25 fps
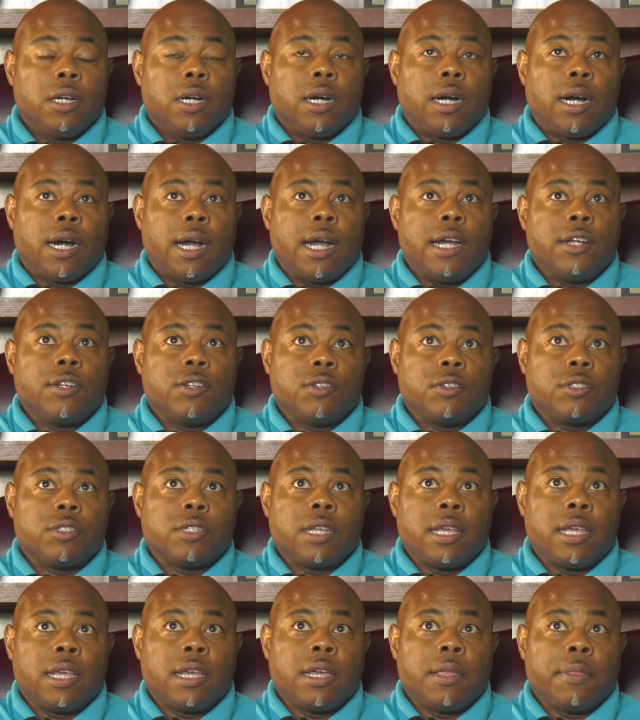I
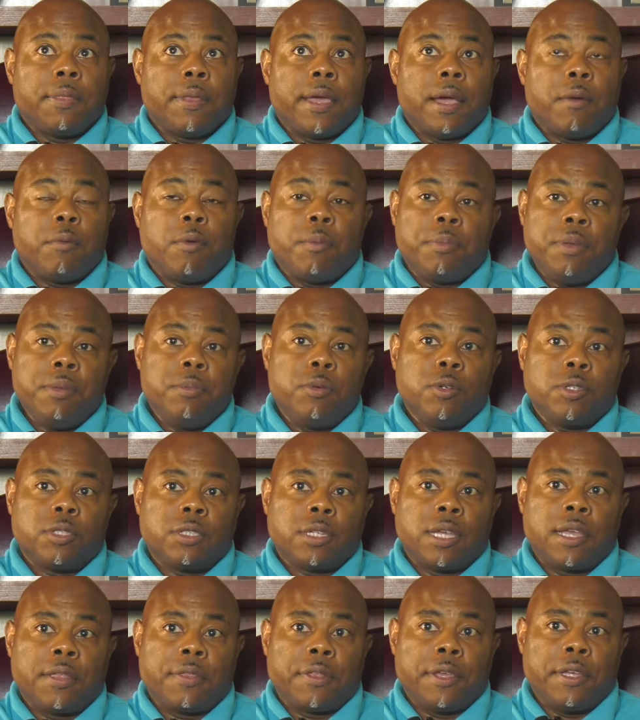understand that when people
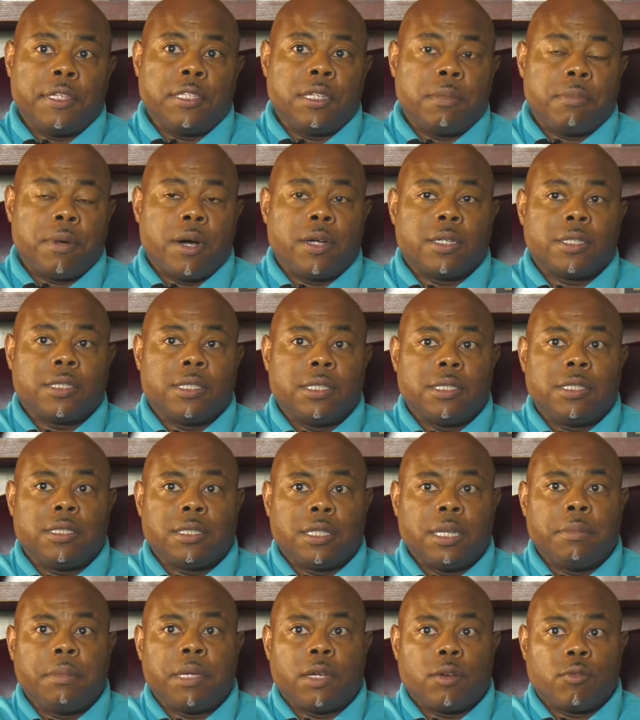say things about
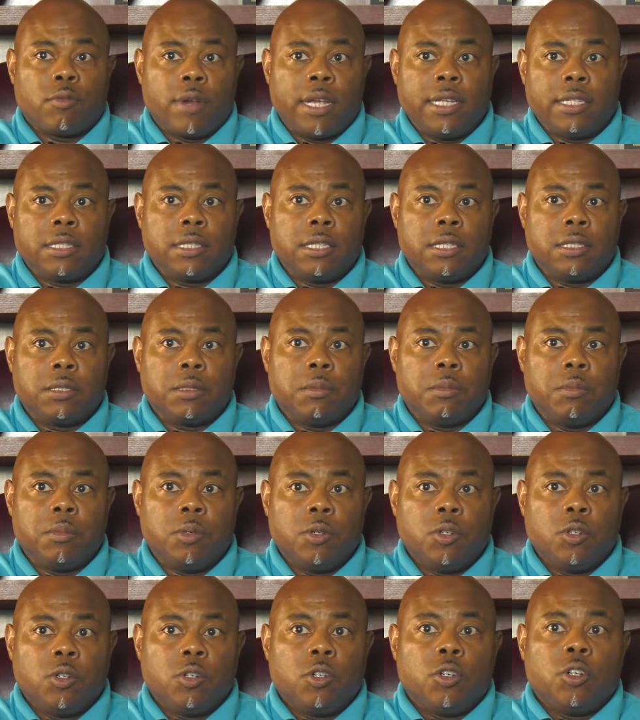systemic racism,
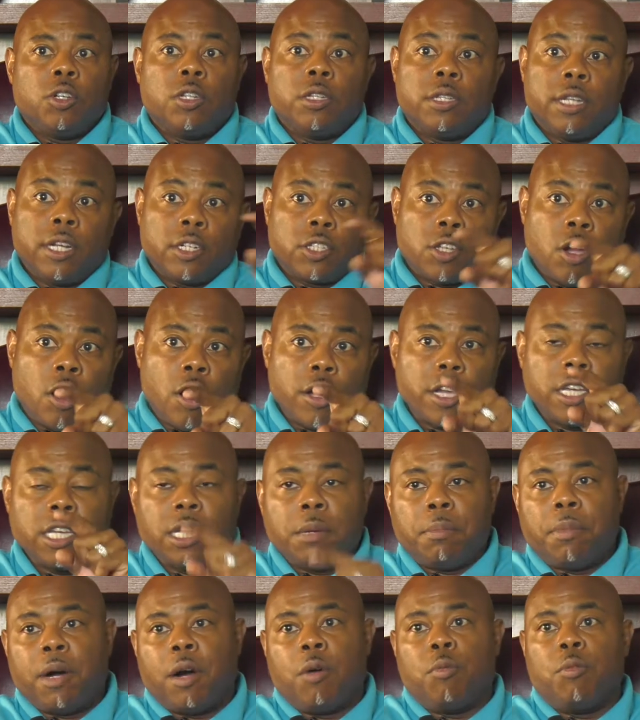they're talking
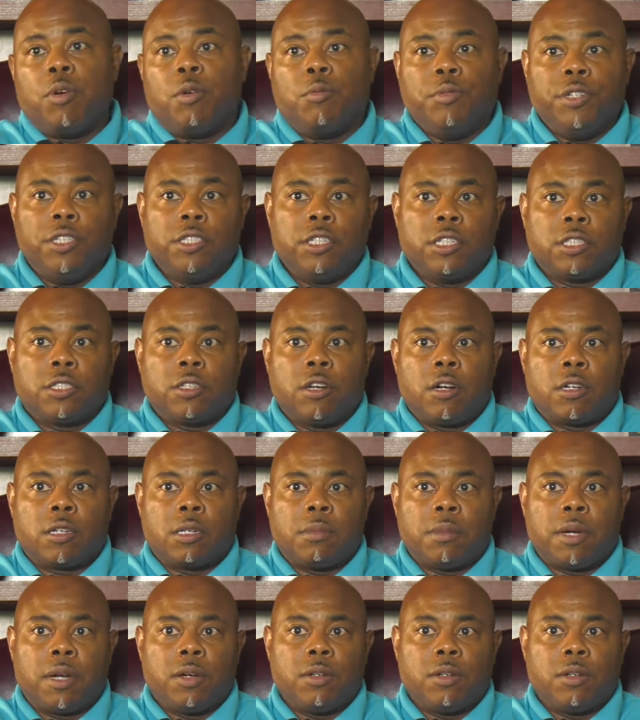about what we just talked about.